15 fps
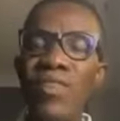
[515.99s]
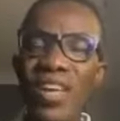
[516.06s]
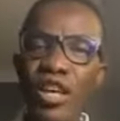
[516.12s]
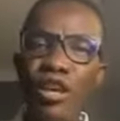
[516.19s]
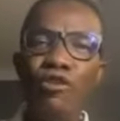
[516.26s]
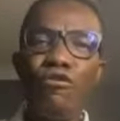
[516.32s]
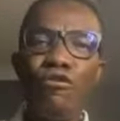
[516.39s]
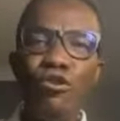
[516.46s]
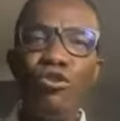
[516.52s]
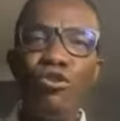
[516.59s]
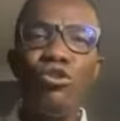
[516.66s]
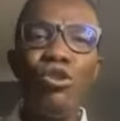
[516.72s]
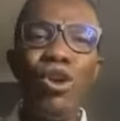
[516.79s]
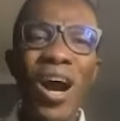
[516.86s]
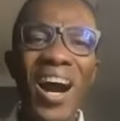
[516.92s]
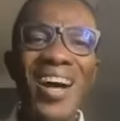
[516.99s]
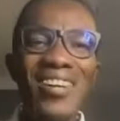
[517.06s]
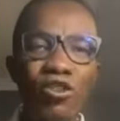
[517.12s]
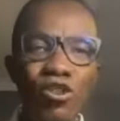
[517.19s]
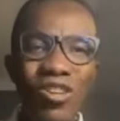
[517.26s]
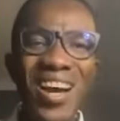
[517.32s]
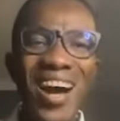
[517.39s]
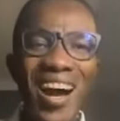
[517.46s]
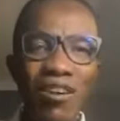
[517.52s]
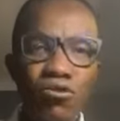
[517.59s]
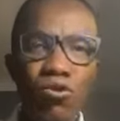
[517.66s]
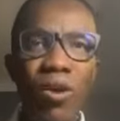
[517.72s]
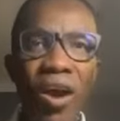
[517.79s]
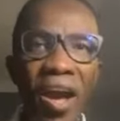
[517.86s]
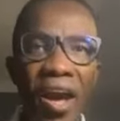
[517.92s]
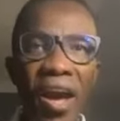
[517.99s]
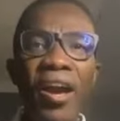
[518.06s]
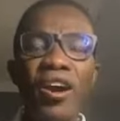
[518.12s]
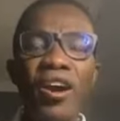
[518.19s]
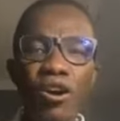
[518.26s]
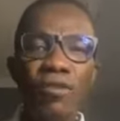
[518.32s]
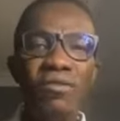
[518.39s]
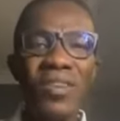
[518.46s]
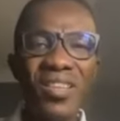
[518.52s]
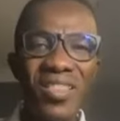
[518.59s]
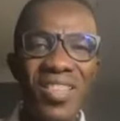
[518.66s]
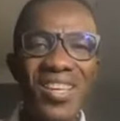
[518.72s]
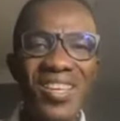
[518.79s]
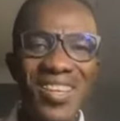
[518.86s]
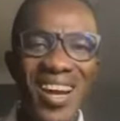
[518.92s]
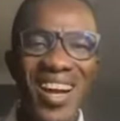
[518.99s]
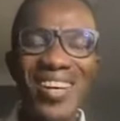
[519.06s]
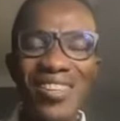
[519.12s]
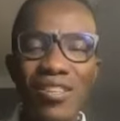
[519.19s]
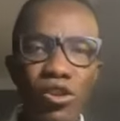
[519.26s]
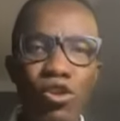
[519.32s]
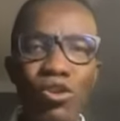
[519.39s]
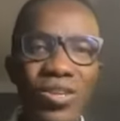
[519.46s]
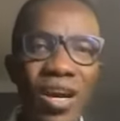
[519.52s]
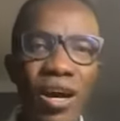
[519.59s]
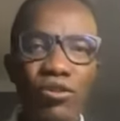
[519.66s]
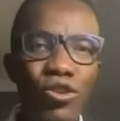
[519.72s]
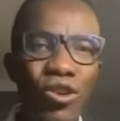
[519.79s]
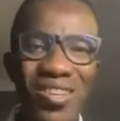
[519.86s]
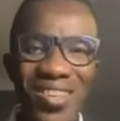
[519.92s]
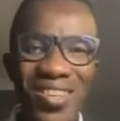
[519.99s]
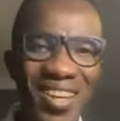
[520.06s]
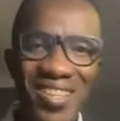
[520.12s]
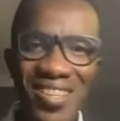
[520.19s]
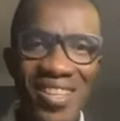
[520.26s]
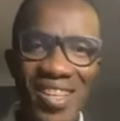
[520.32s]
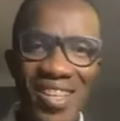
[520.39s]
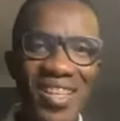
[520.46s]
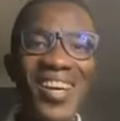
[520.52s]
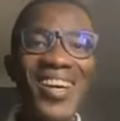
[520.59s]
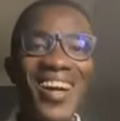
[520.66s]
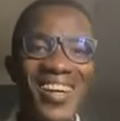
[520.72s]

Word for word: if you are not aware of the things that can slow down your destiny.